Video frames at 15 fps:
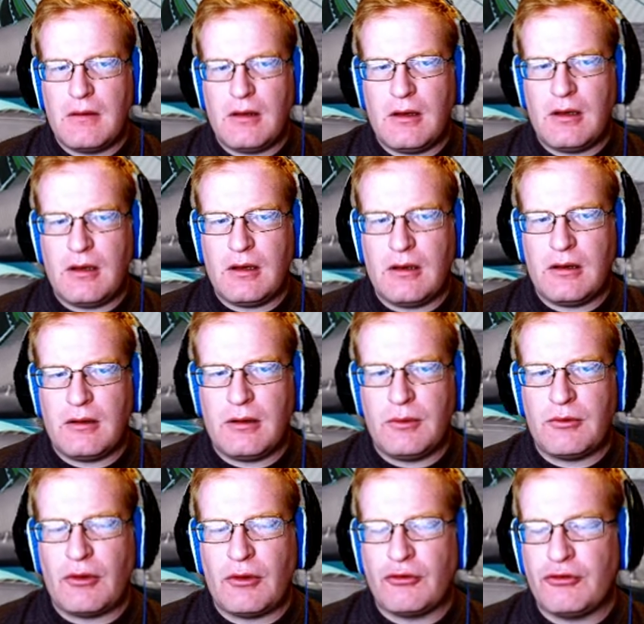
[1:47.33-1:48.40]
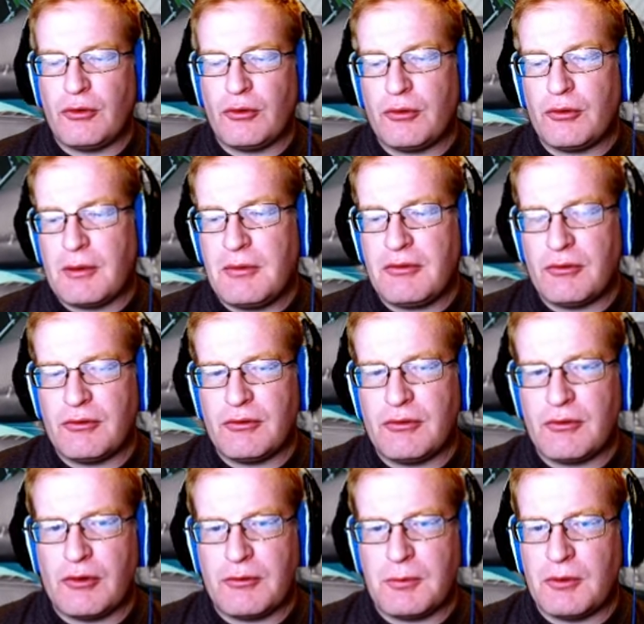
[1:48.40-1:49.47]
uh, it was all shorter episodes, of
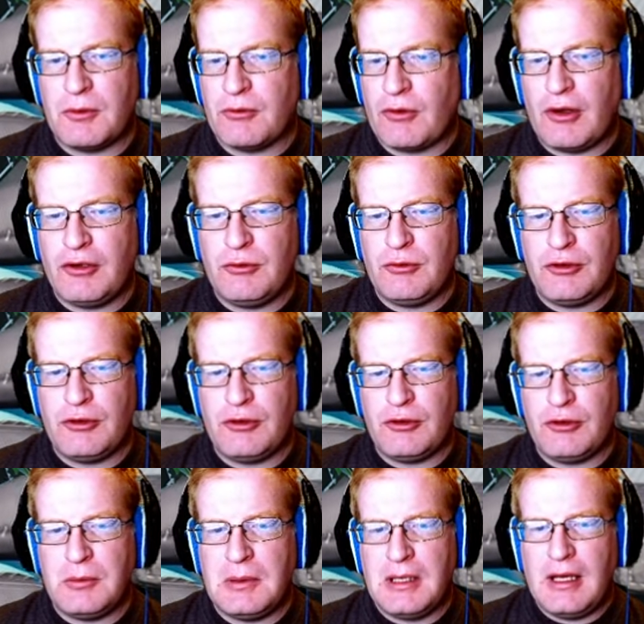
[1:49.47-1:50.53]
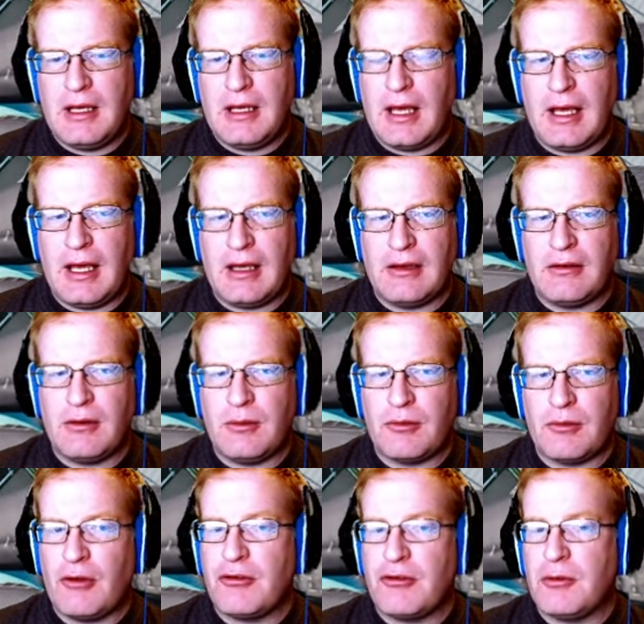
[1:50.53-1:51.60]
course, but it was all on YouTube, and it was
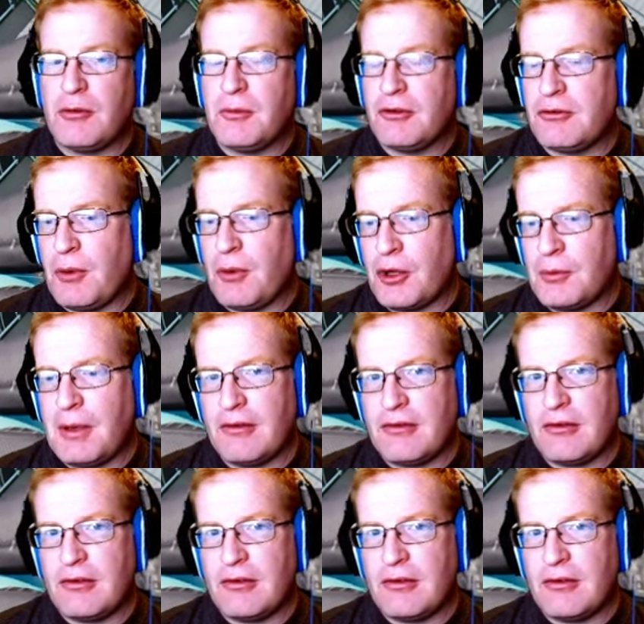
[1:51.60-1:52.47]
also a much smaller base.